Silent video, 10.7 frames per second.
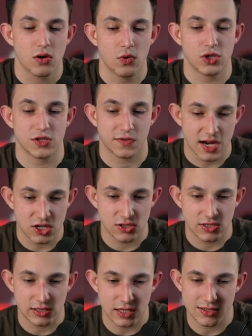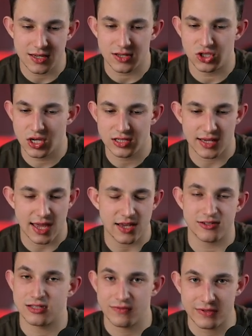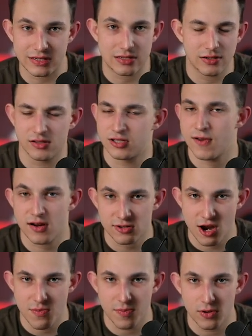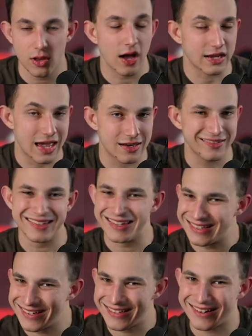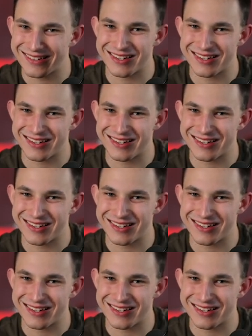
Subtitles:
which is for agency leads. It's just like Agency Vista. It's very scrapable. Again, Instant Data